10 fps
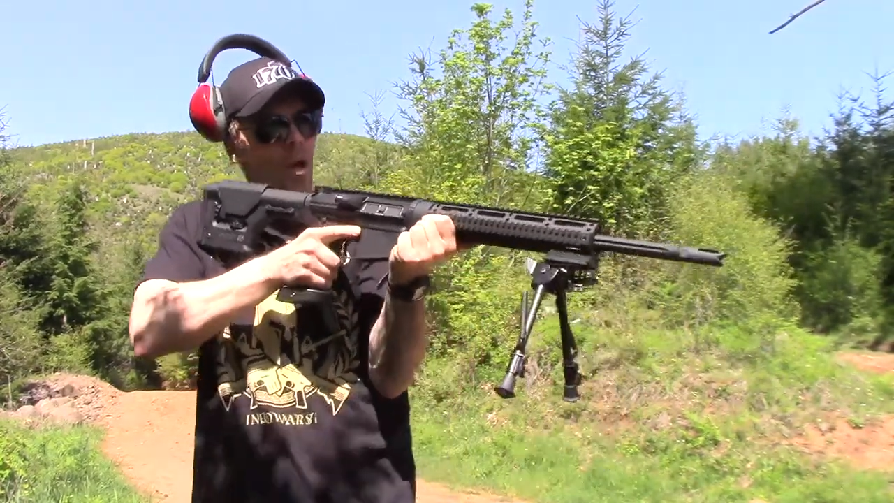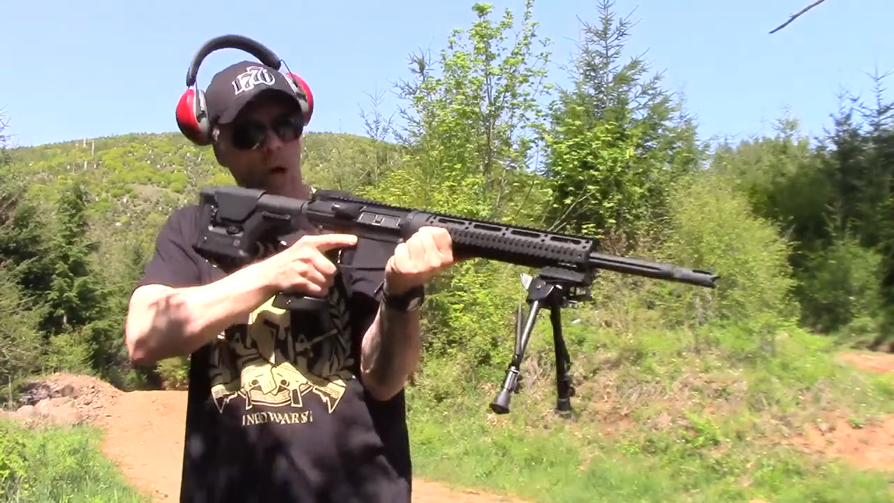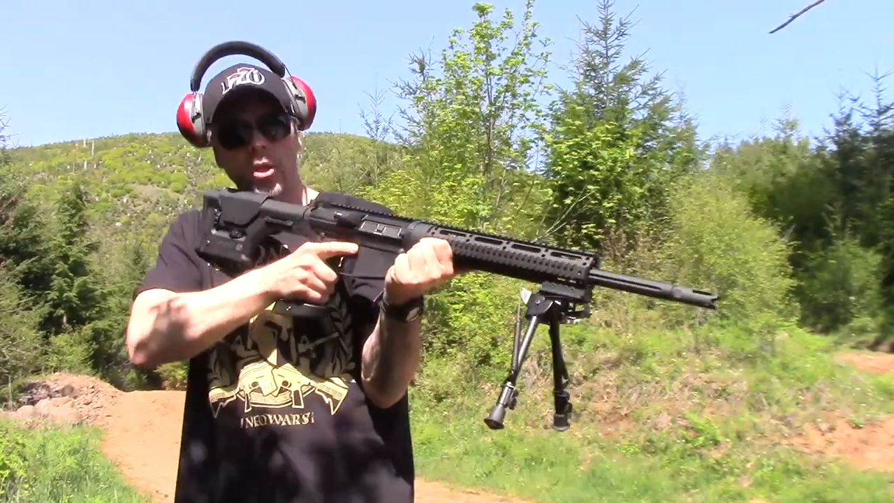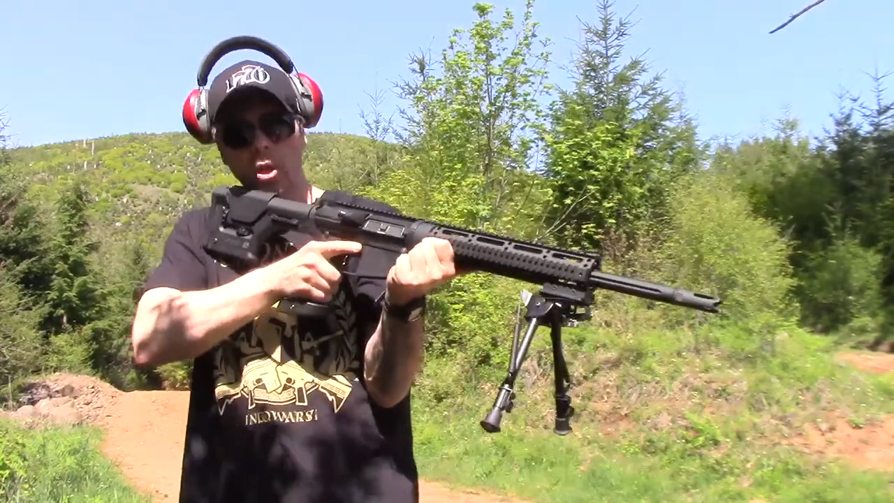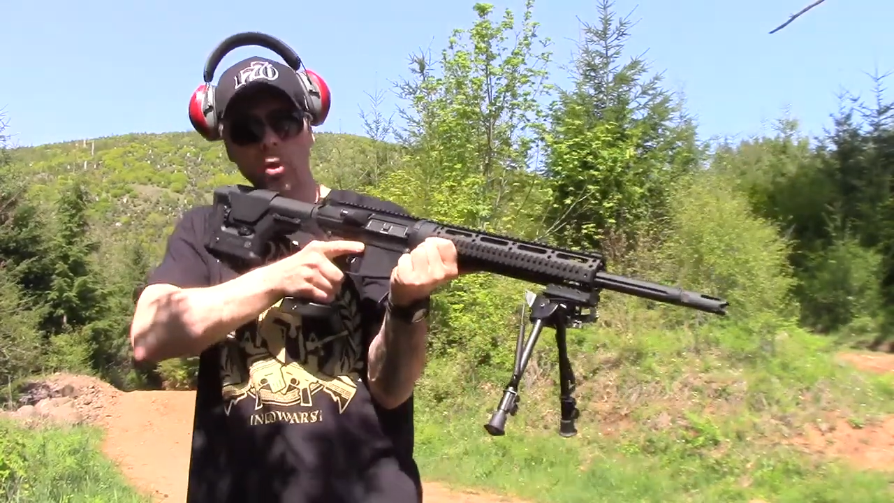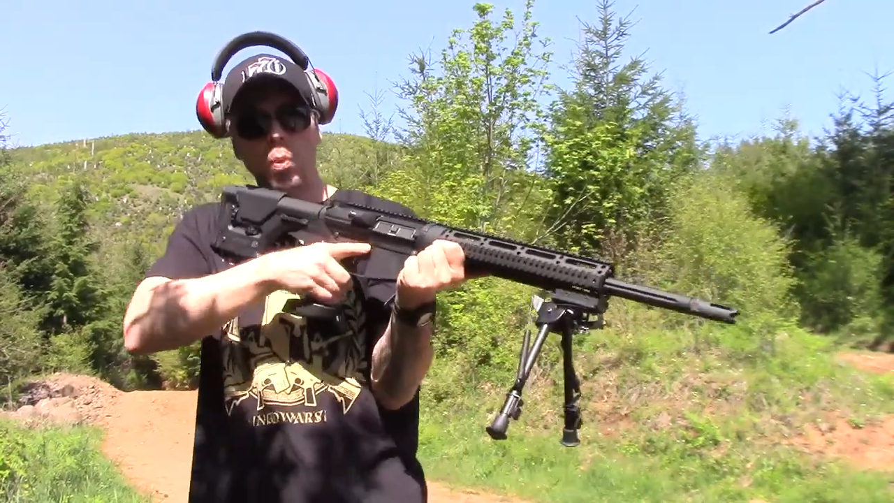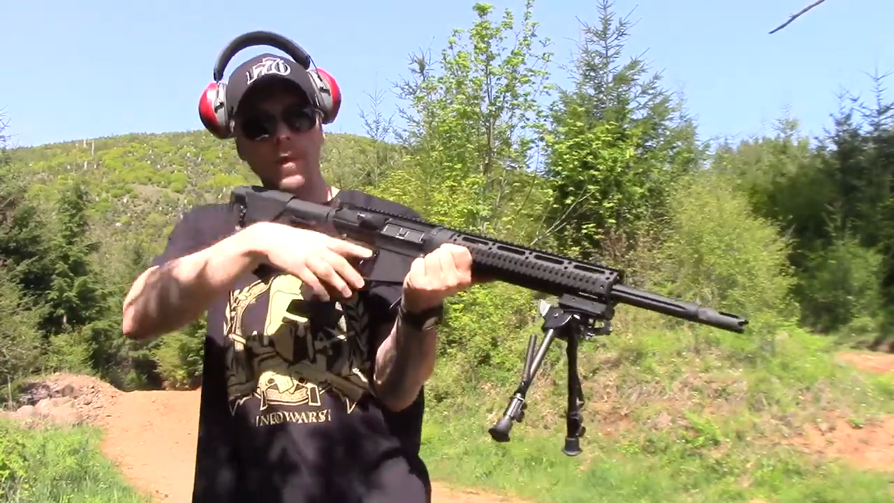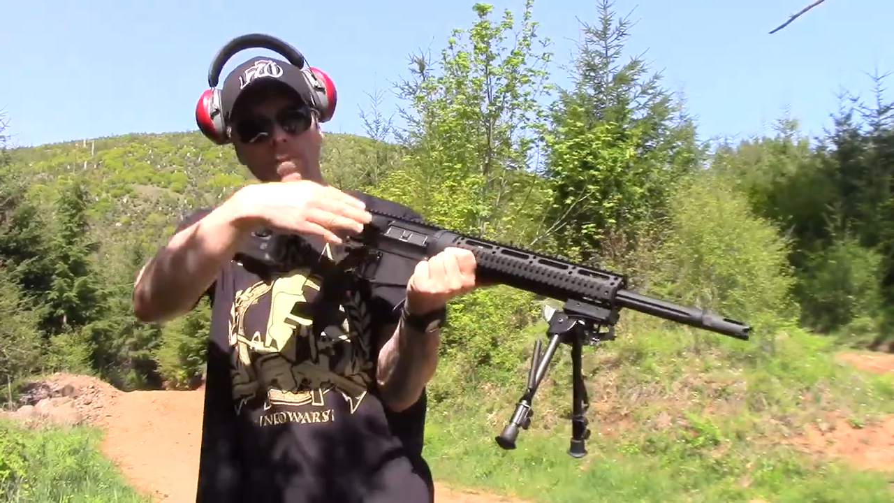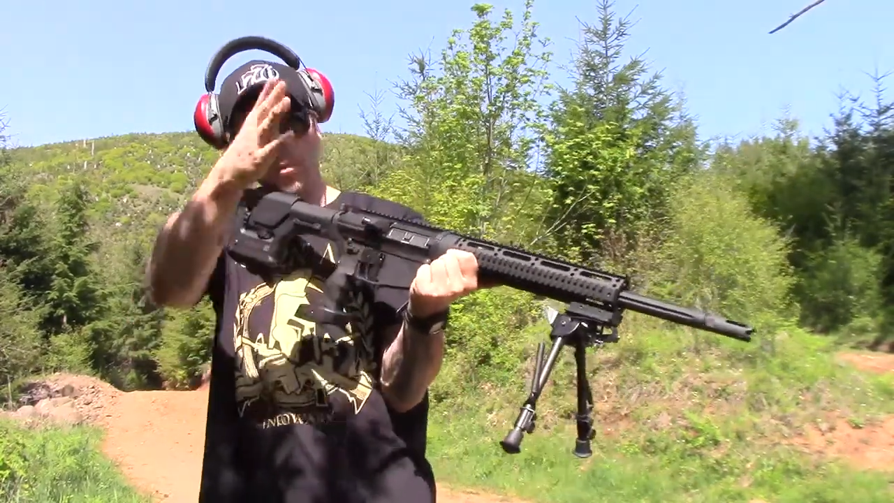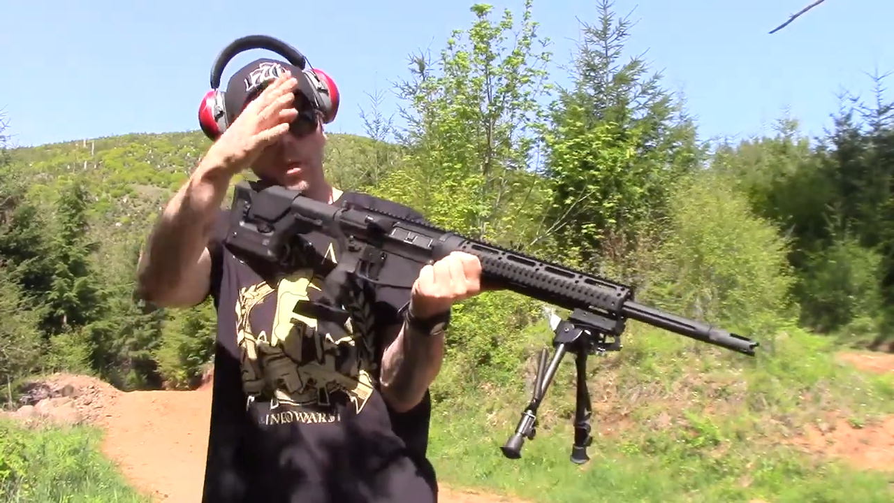I could
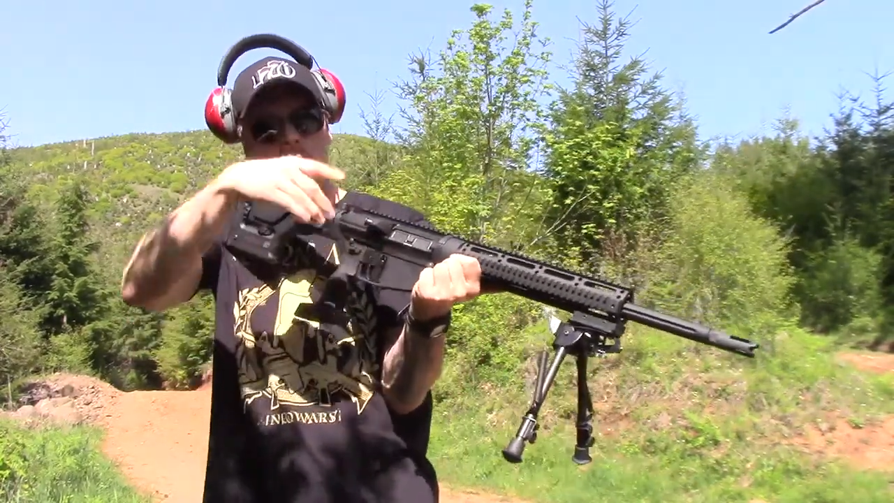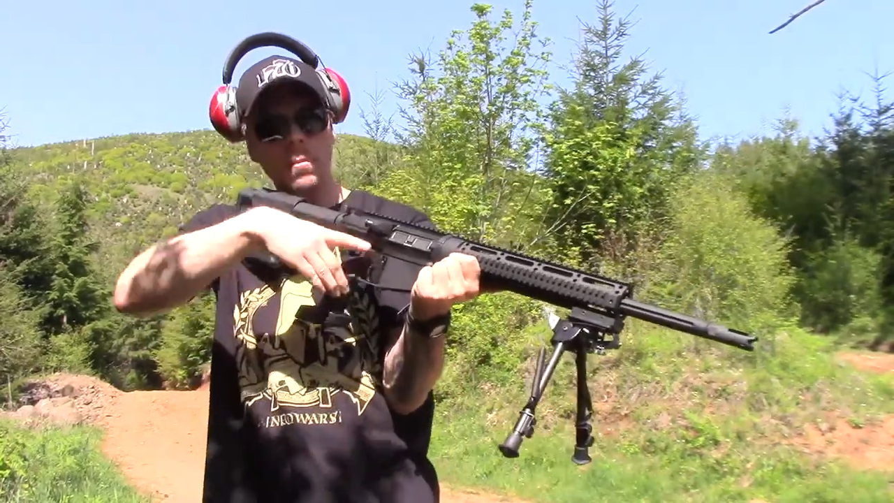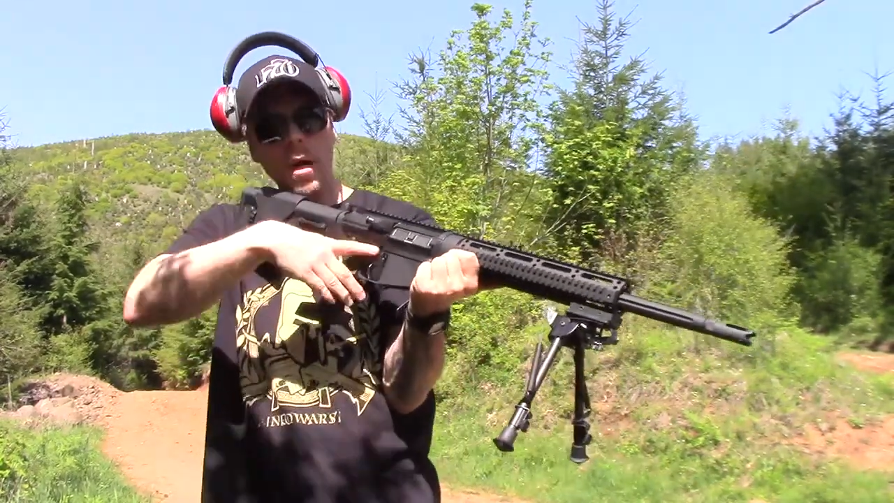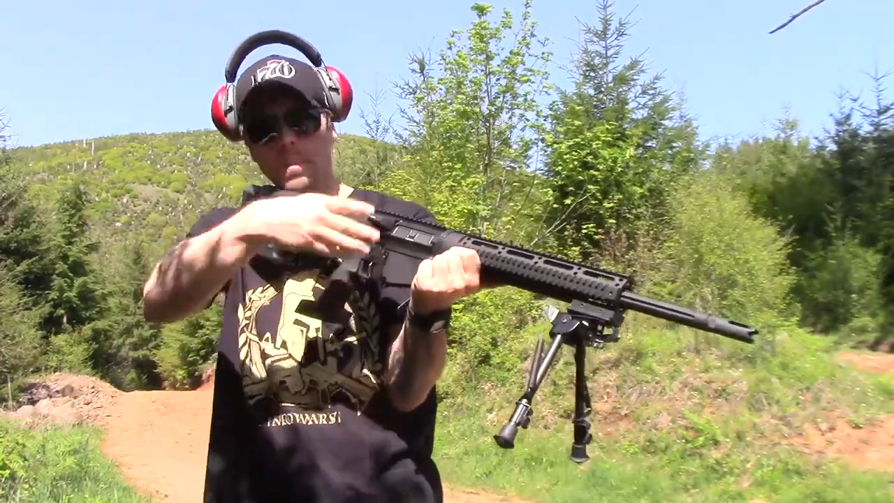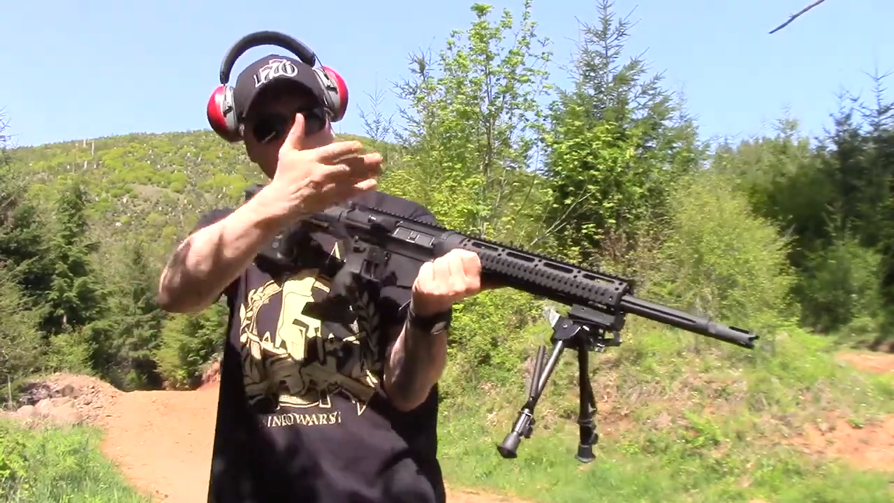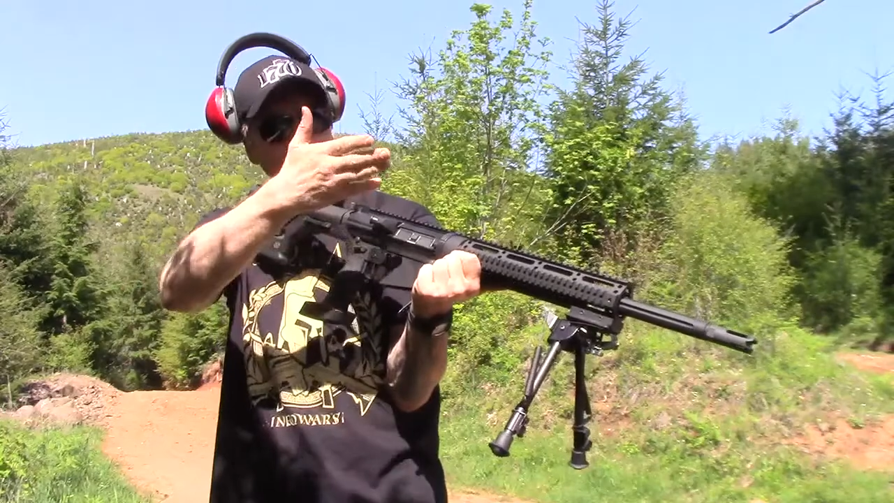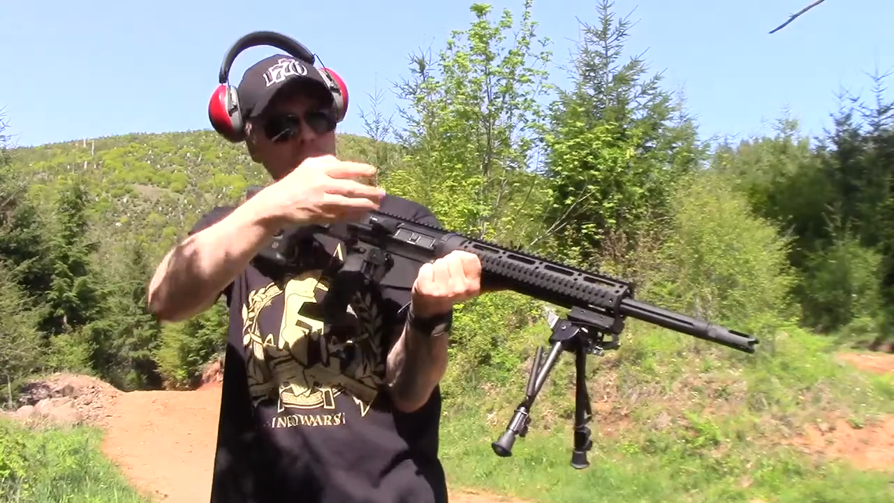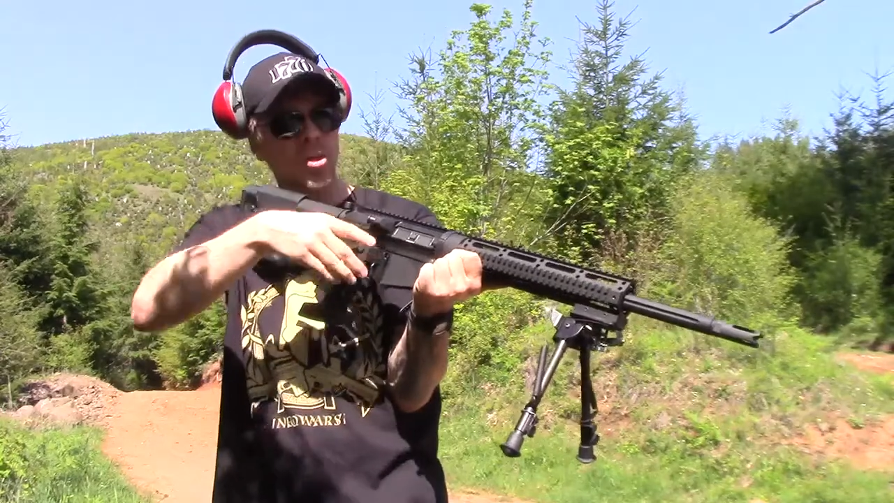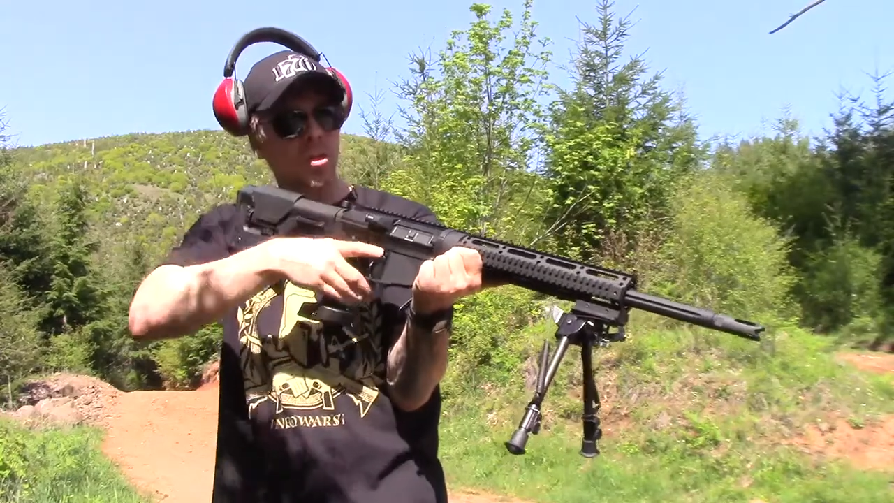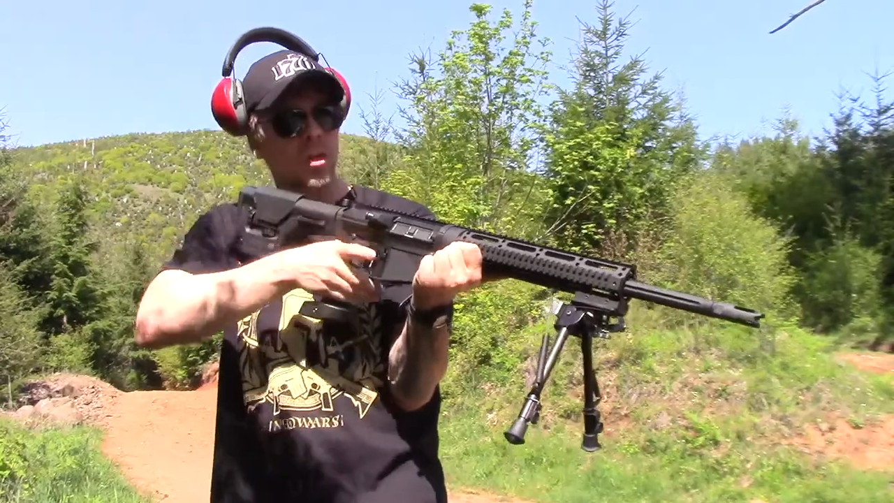wait for him to come out, but my
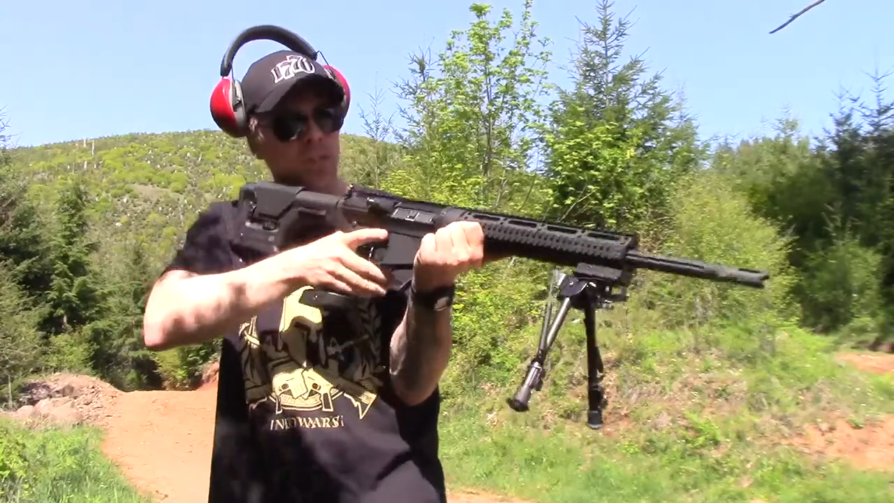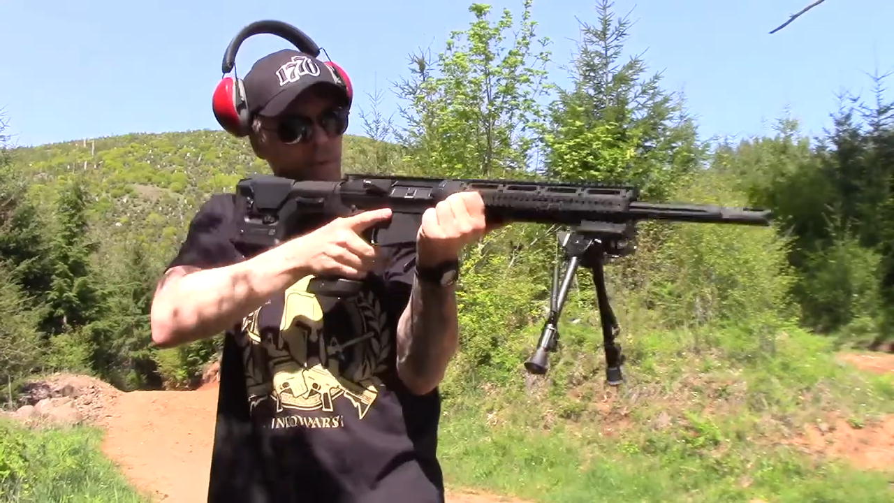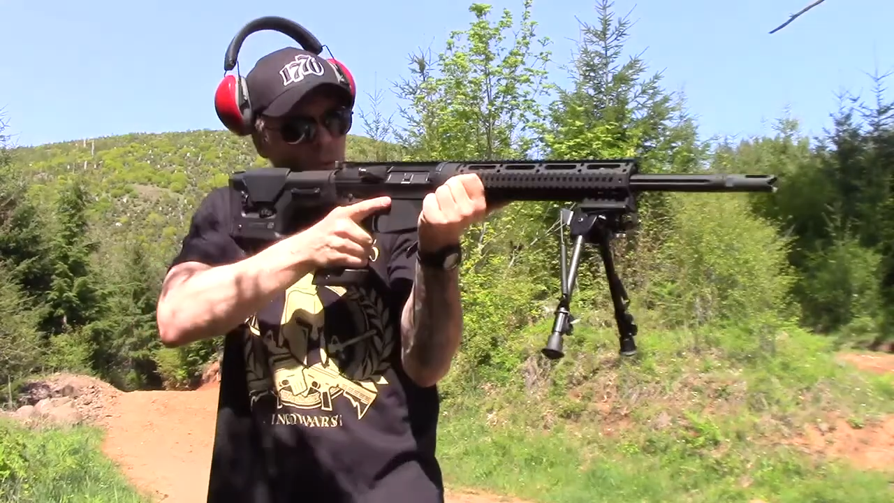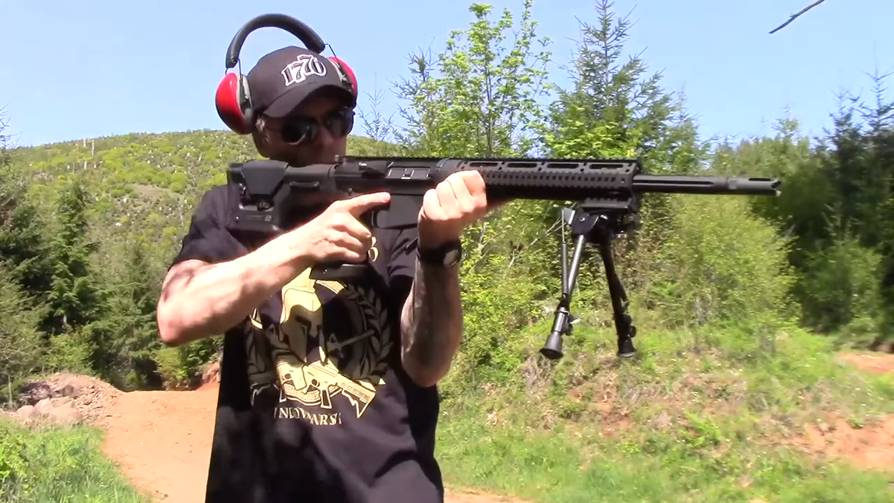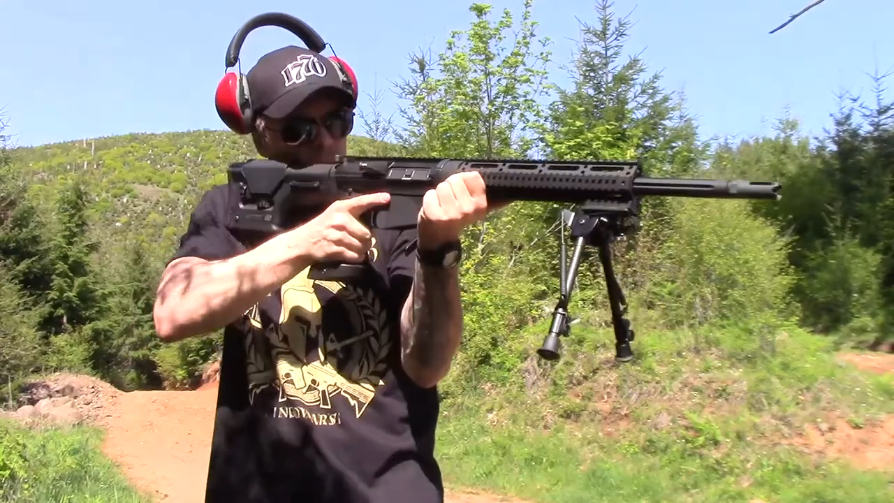goodness, I've got